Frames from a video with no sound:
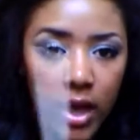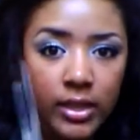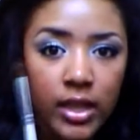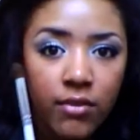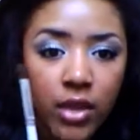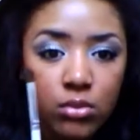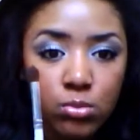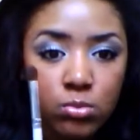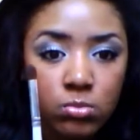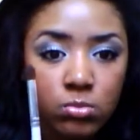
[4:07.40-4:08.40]
I love it.
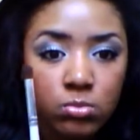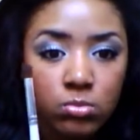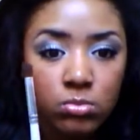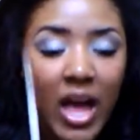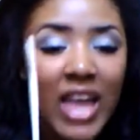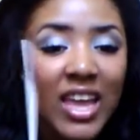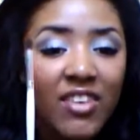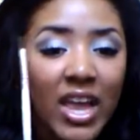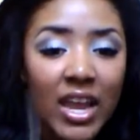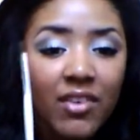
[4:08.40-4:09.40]
I love
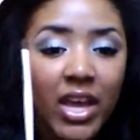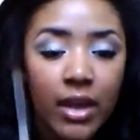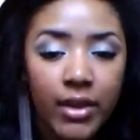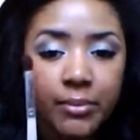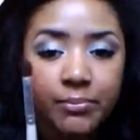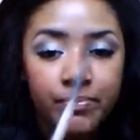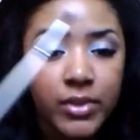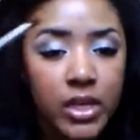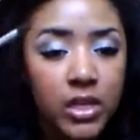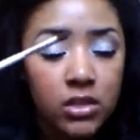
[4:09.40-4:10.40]
it, I love it, I love it.
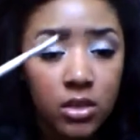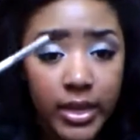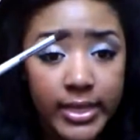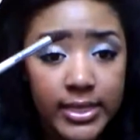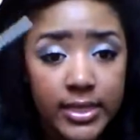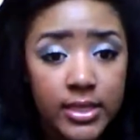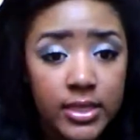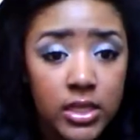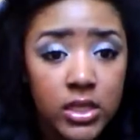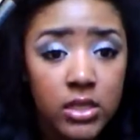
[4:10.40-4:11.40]
So yes,
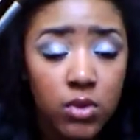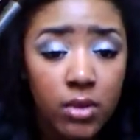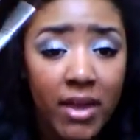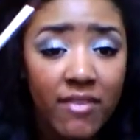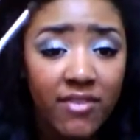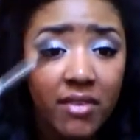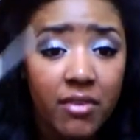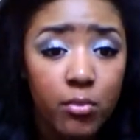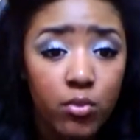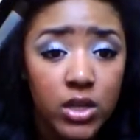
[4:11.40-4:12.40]
this is one of my
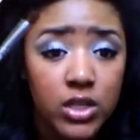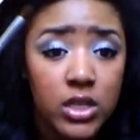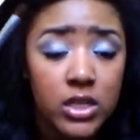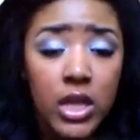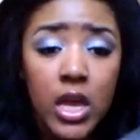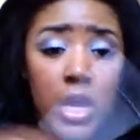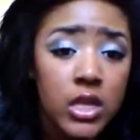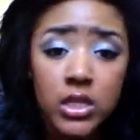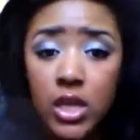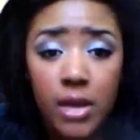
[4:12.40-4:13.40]
favorite brushes
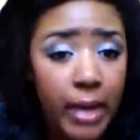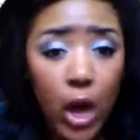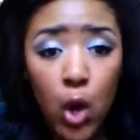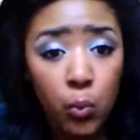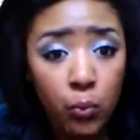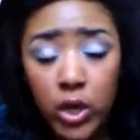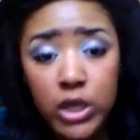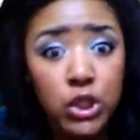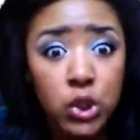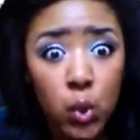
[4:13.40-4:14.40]
inside my whole
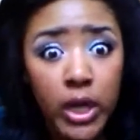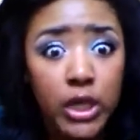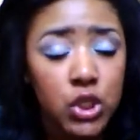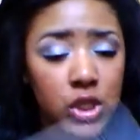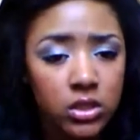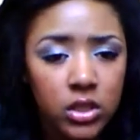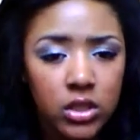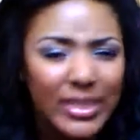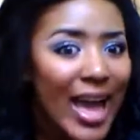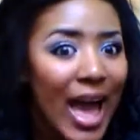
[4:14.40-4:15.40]
brush collection
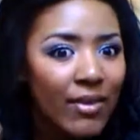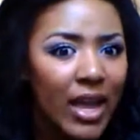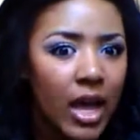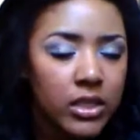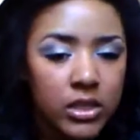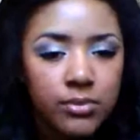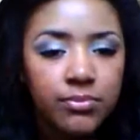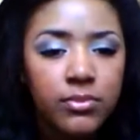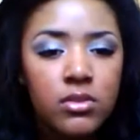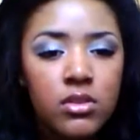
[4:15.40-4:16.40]
because I have a lot.
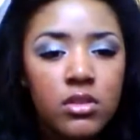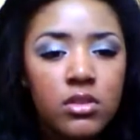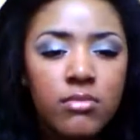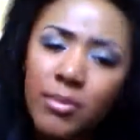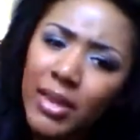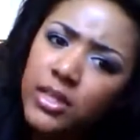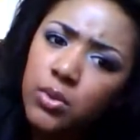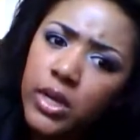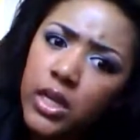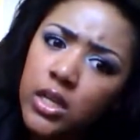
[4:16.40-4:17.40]
Maybe like
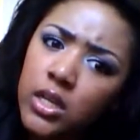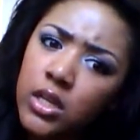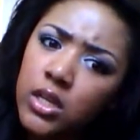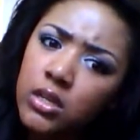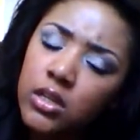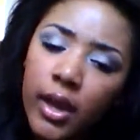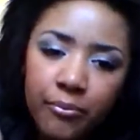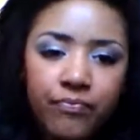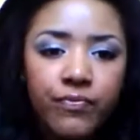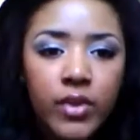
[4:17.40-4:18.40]
20. Yeah.
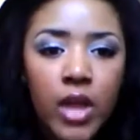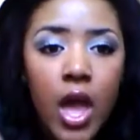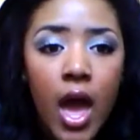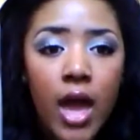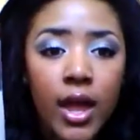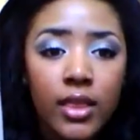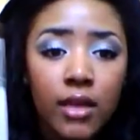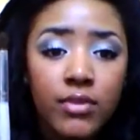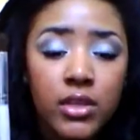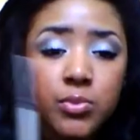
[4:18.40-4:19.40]
And I
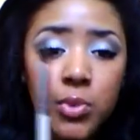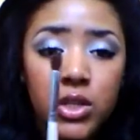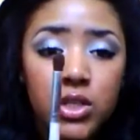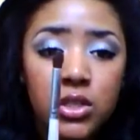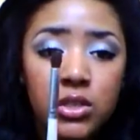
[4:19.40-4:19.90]
love this brush.